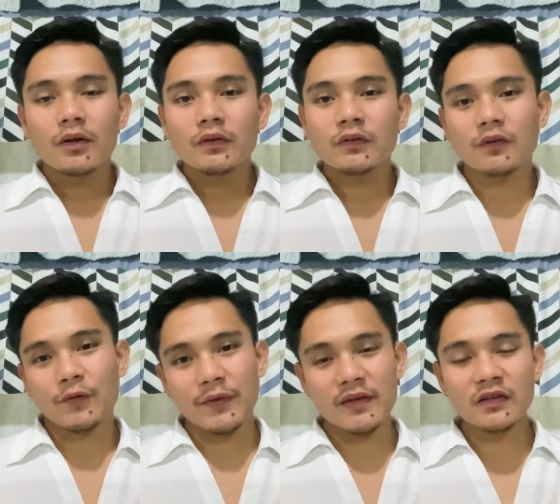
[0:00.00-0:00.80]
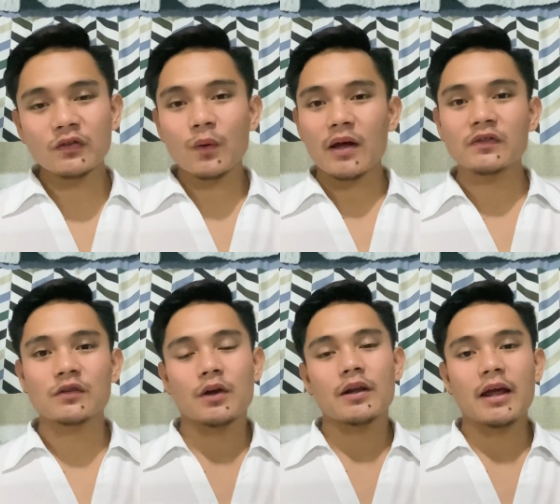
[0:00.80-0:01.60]
So for this
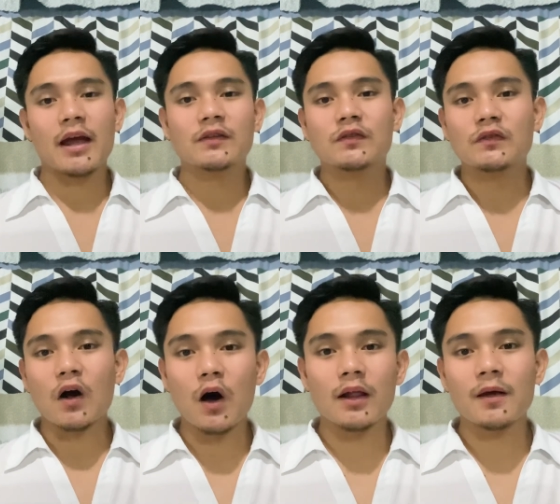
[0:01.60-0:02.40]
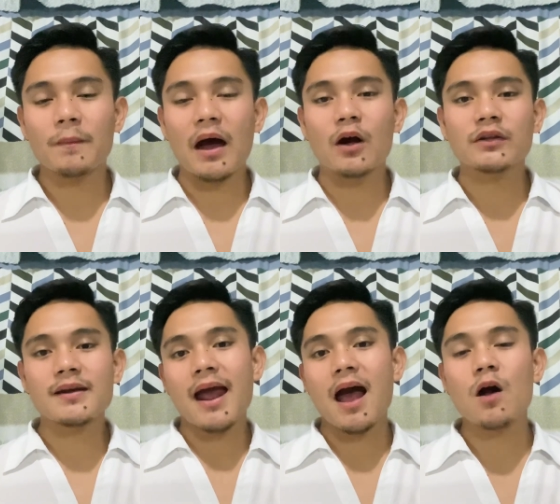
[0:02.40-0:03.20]
question, it's all about
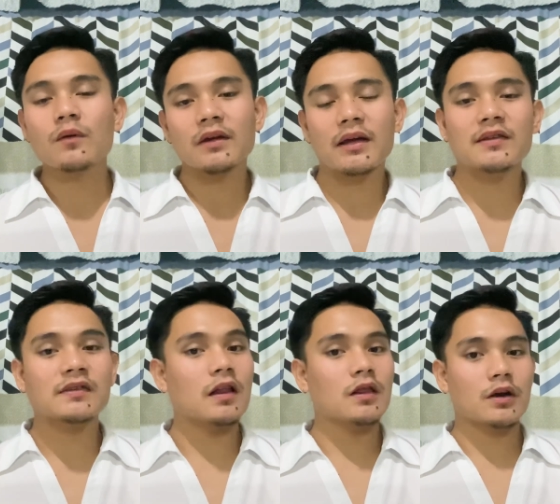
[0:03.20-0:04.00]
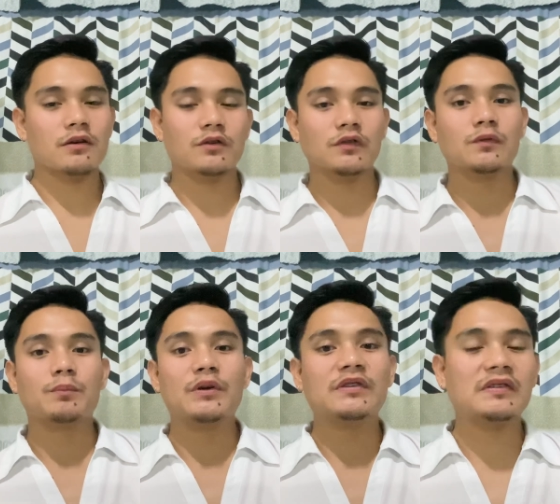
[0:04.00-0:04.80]
how ESL learners
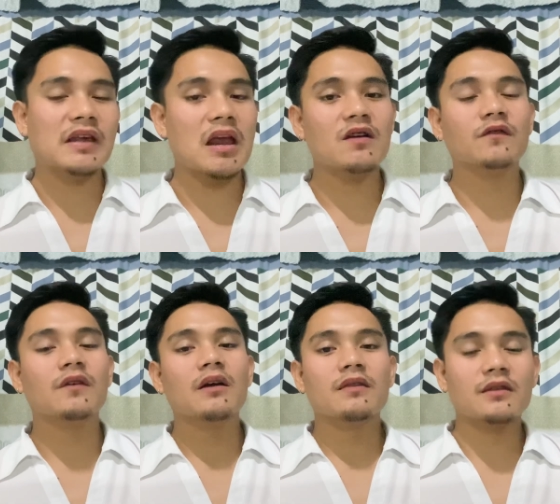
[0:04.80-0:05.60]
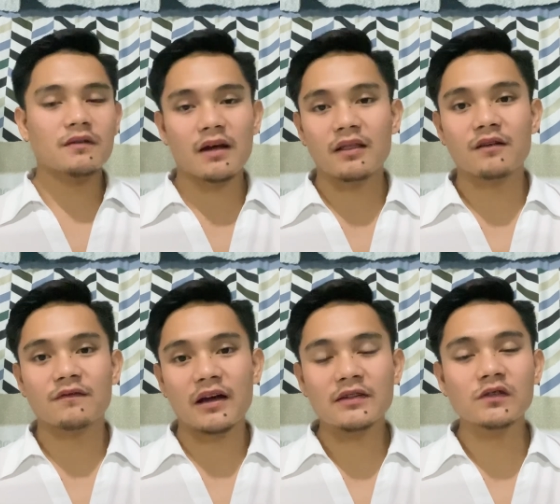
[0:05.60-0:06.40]
perceive the
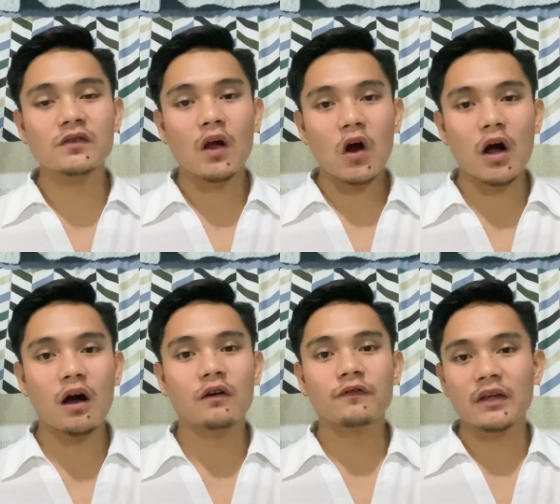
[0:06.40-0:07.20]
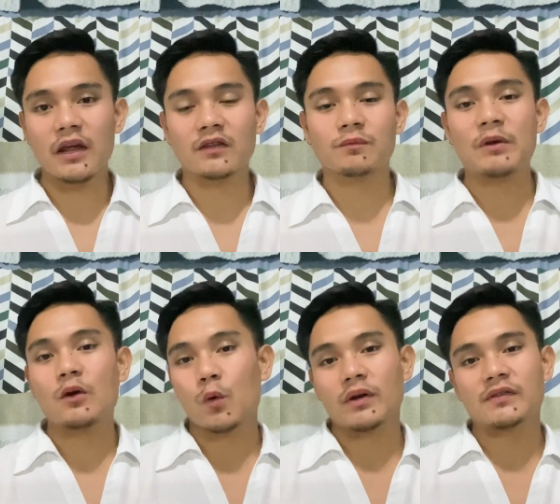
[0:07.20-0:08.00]
relevance of ESP
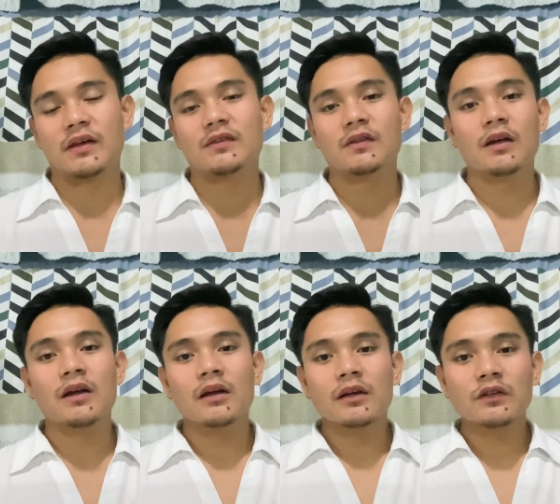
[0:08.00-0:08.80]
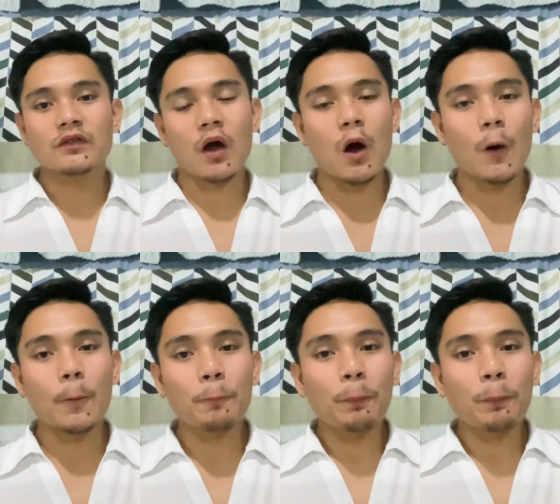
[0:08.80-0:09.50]
courses. So